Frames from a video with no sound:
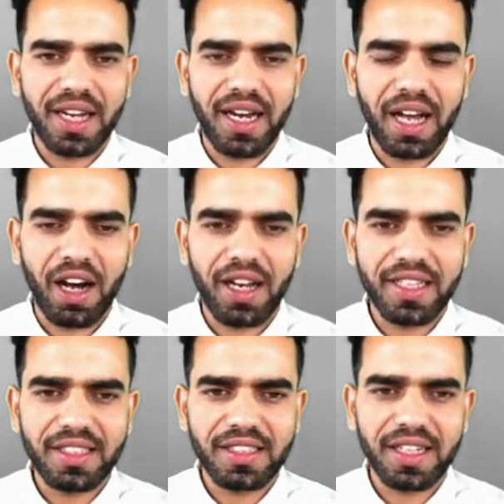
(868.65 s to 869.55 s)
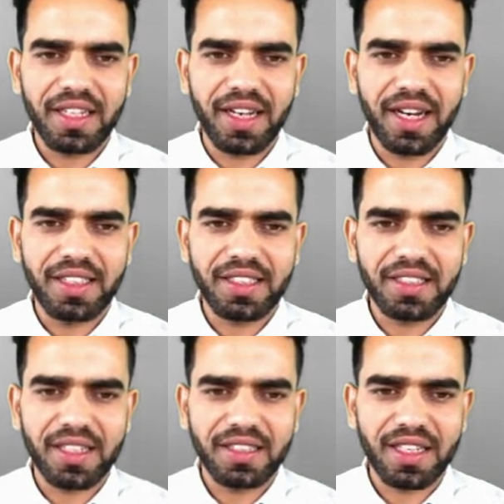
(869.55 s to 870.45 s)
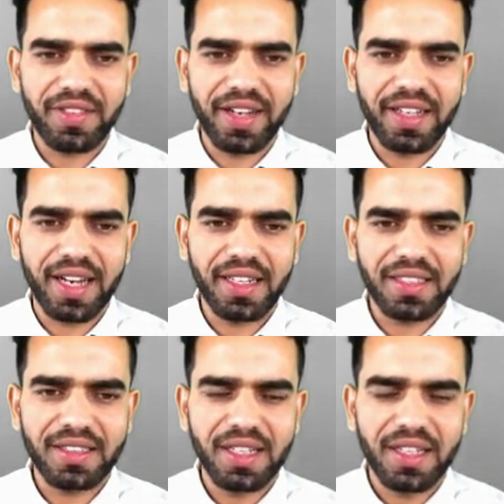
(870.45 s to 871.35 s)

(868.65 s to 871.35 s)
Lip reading: and all accessory glands, these are salivary glands.